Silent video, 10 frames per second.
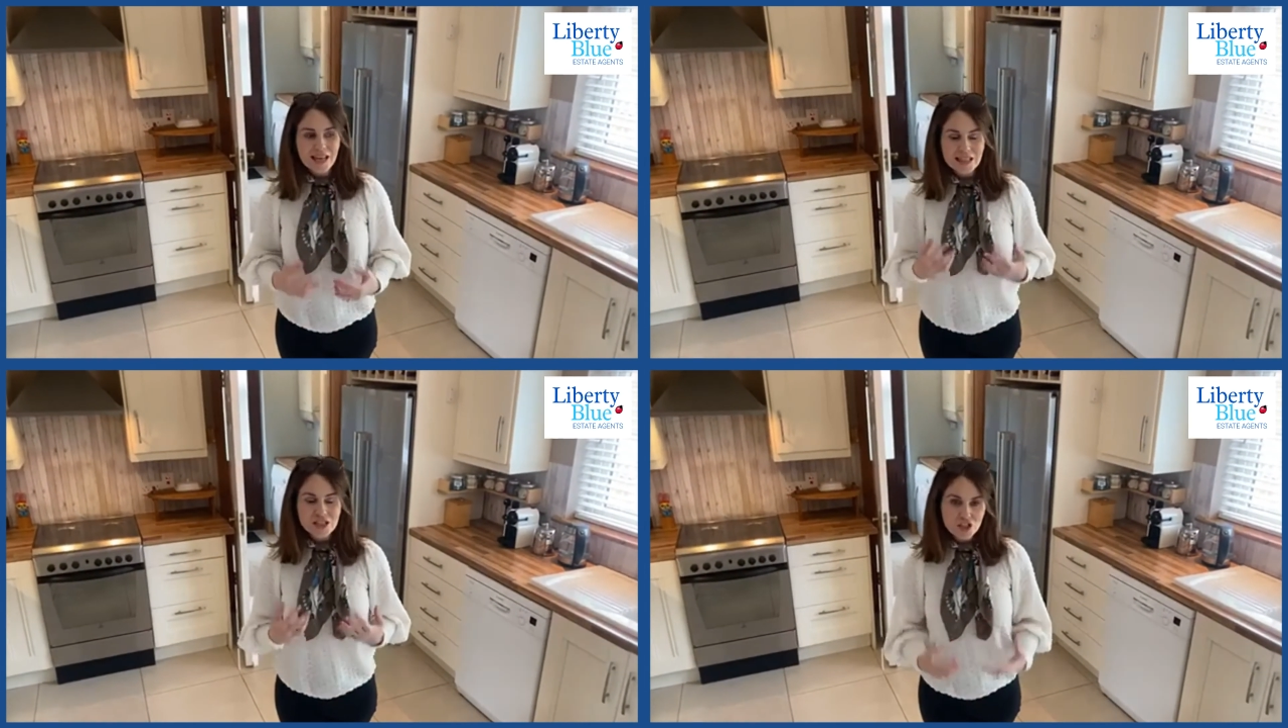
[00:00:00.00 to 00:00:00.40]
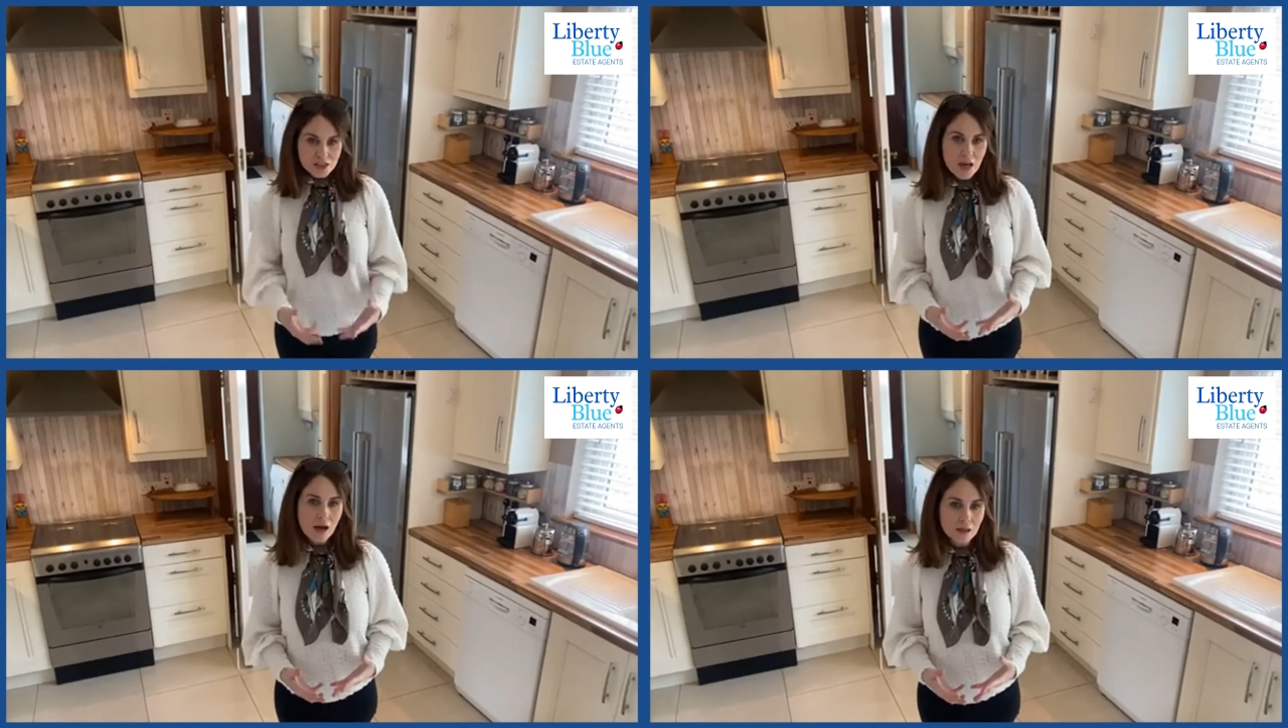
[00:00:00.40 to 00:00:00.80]
It's
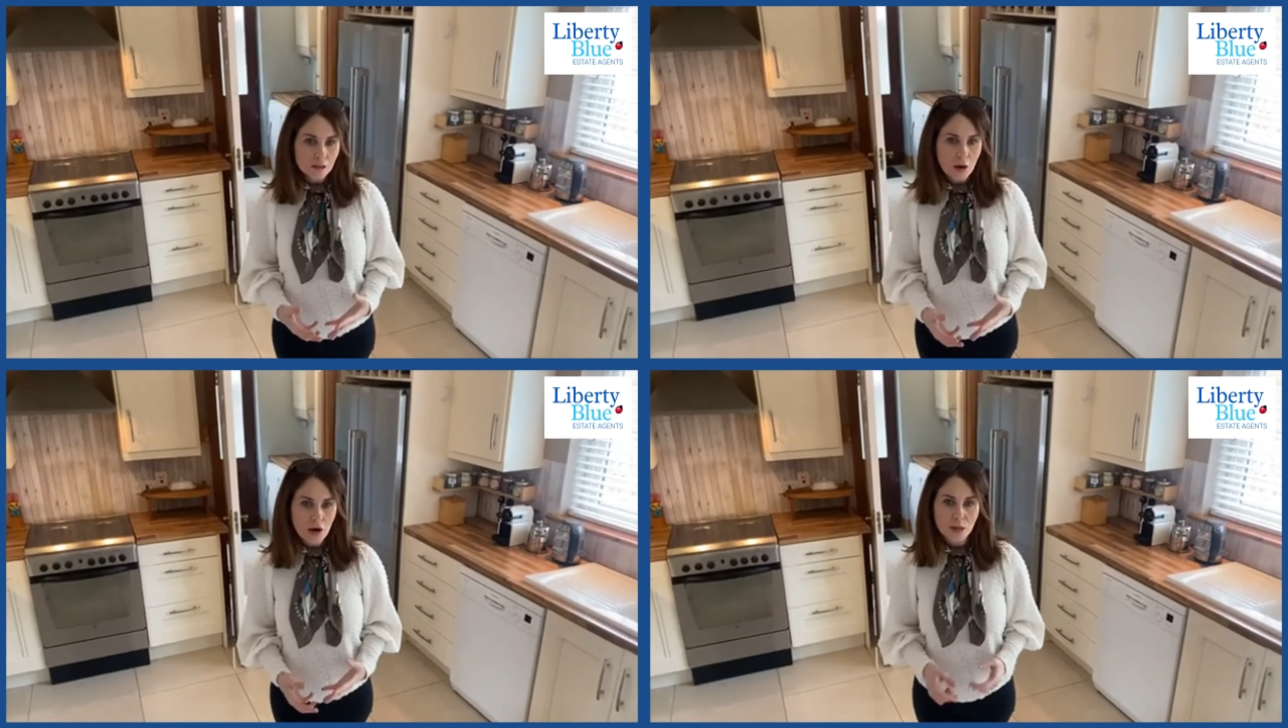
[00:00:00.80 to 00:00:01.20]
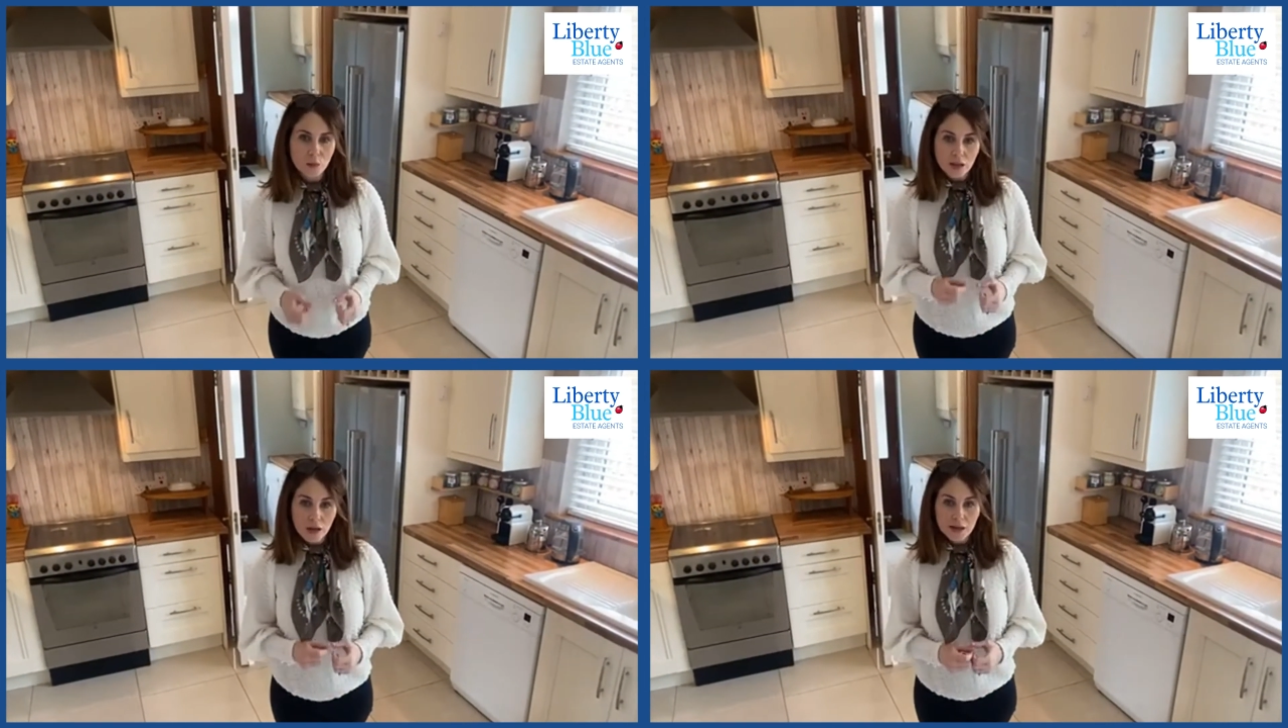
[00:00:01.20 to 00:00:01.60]
just gone on the market
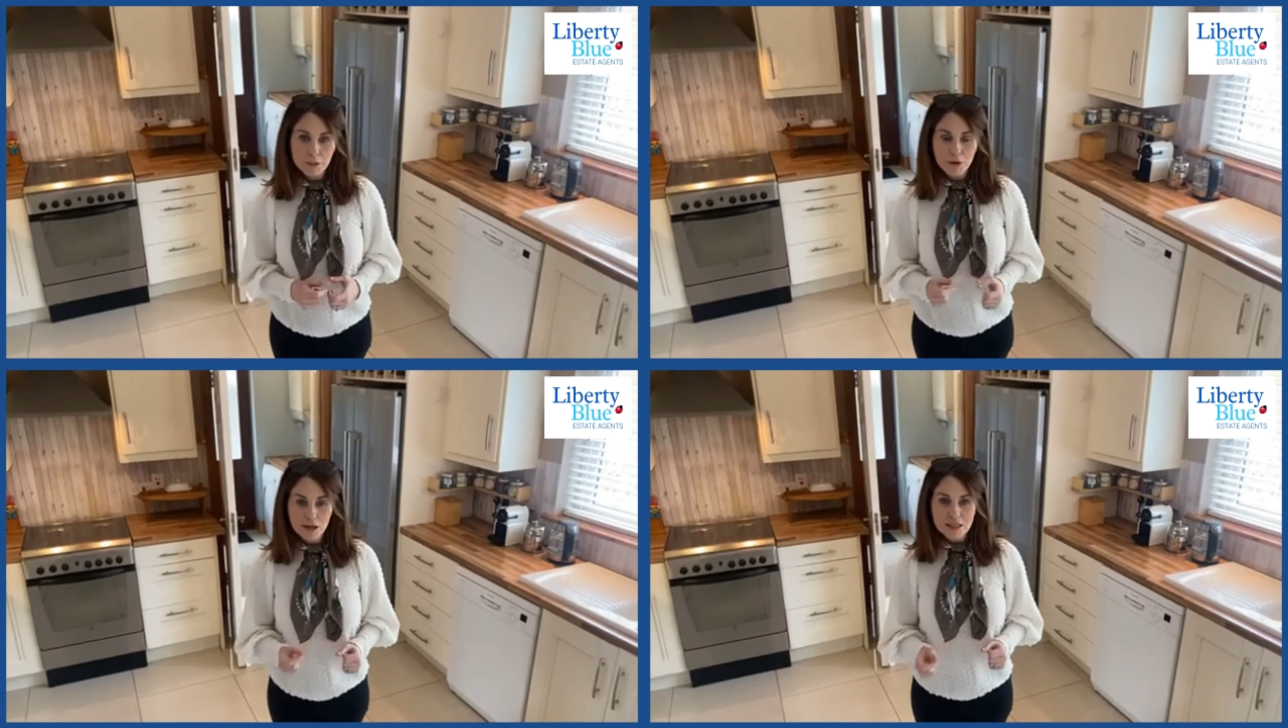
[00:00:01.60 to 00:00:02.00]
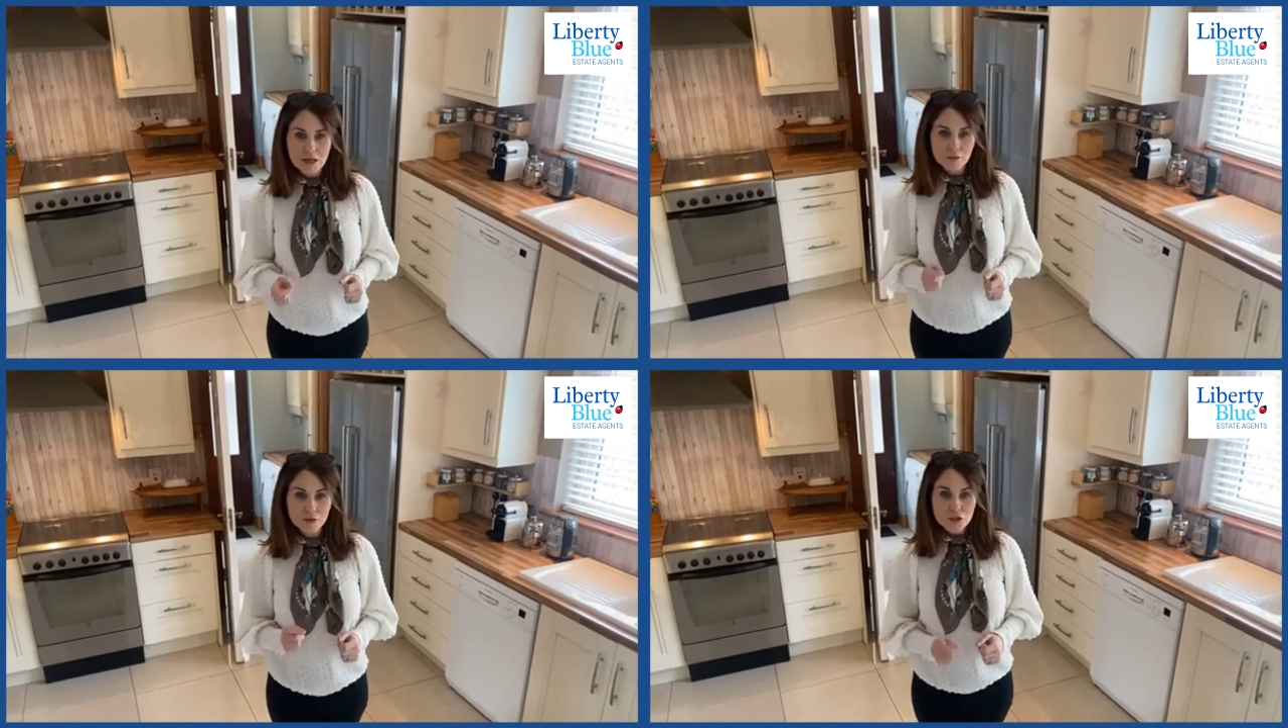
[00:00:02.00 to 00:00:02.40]
with a guide price
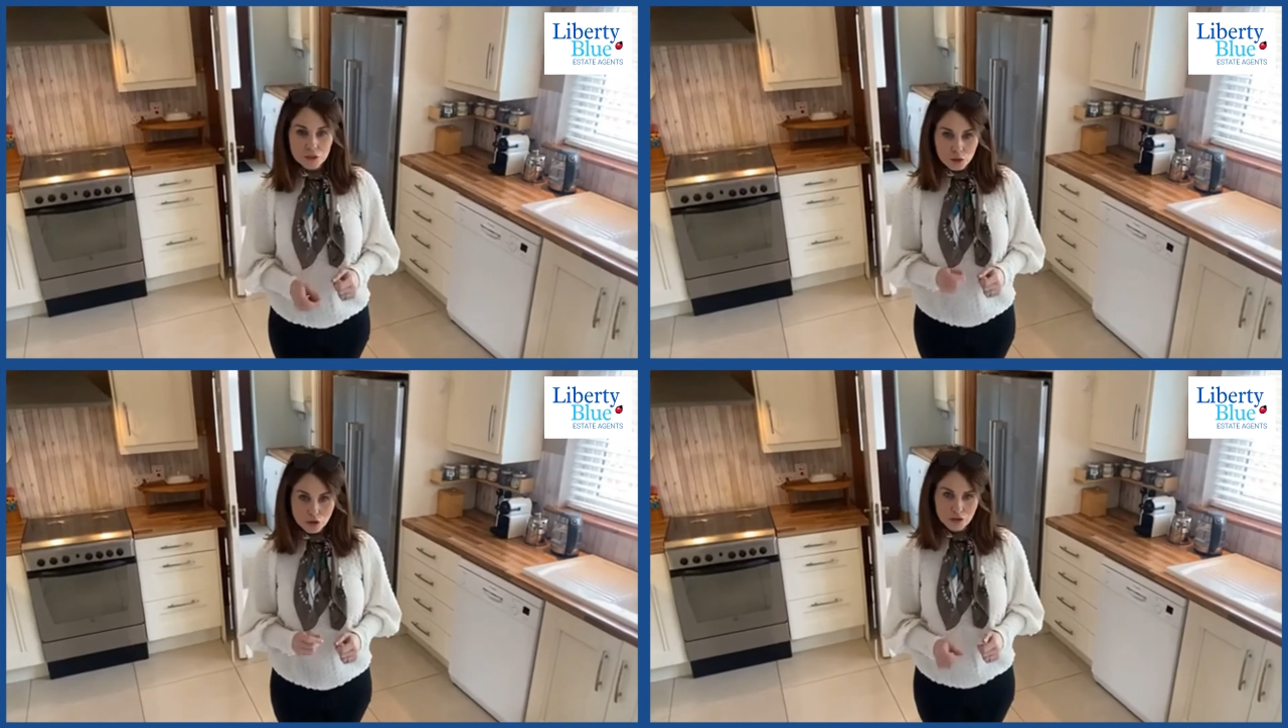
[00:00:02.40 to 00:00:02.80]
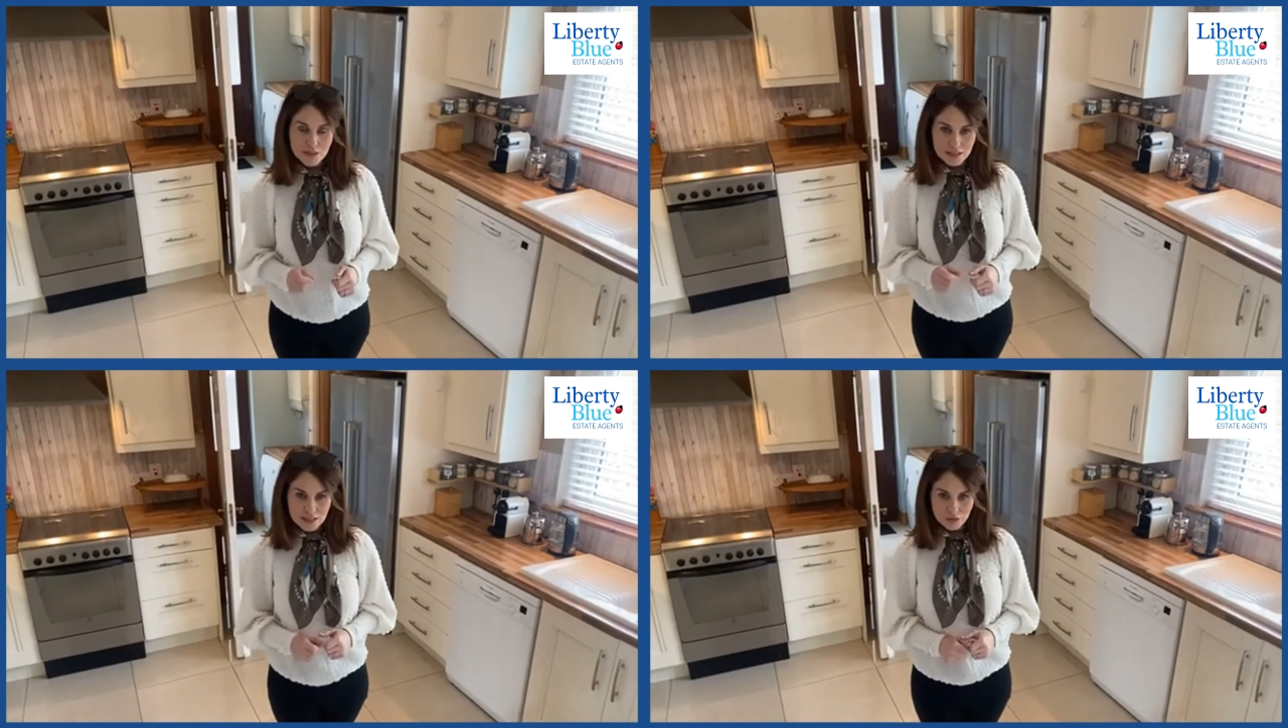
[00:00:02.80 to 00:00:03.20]
of
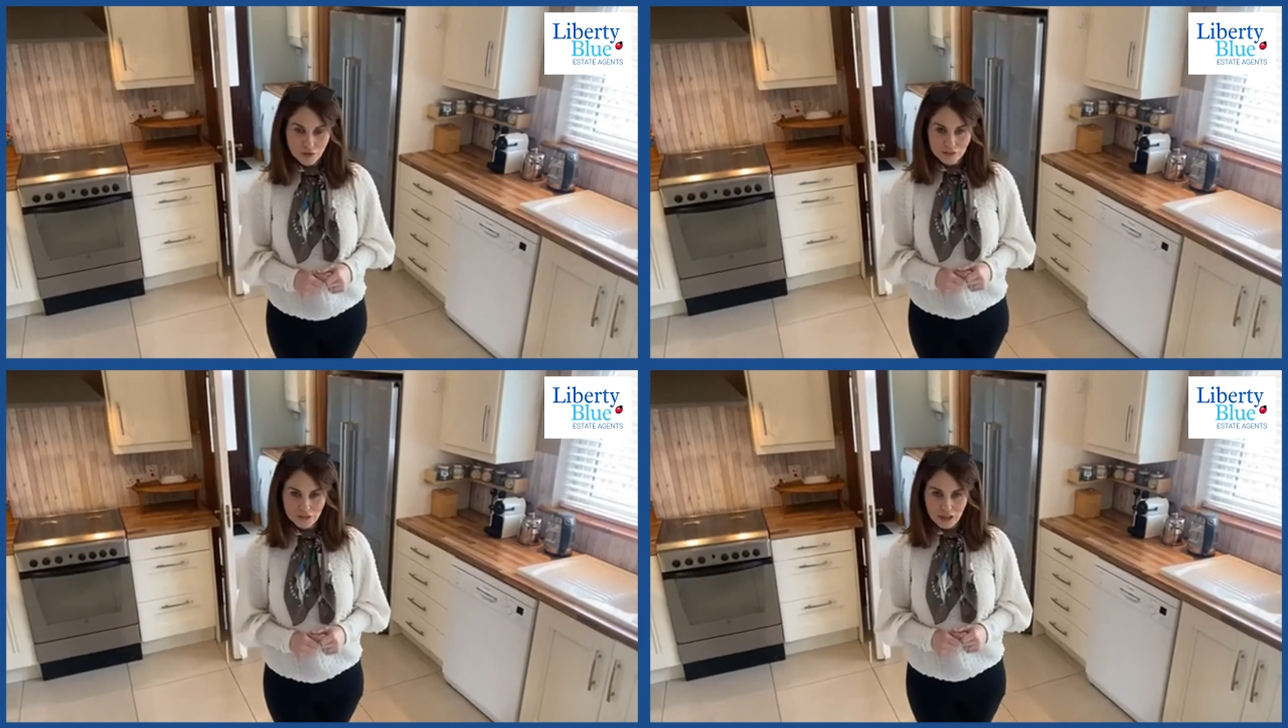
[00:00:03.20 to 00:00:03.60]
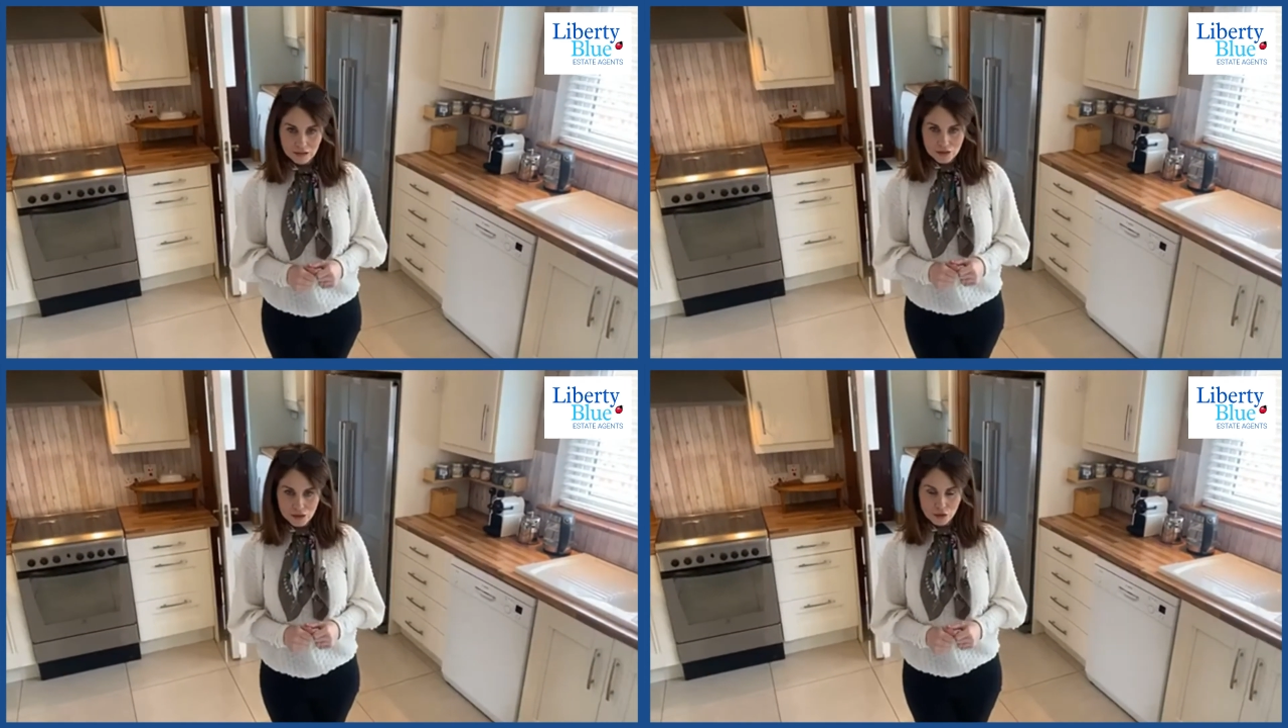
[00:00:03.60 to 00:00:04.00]

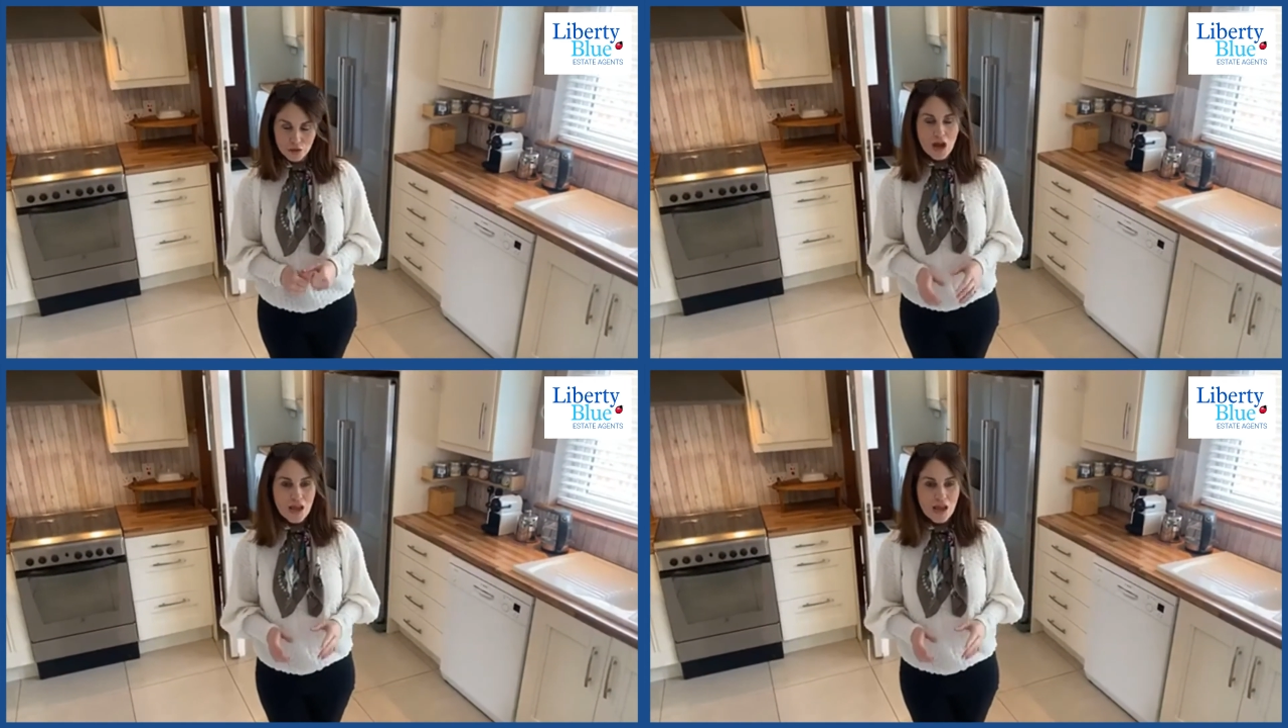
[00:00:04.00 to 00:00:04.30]
€265,000.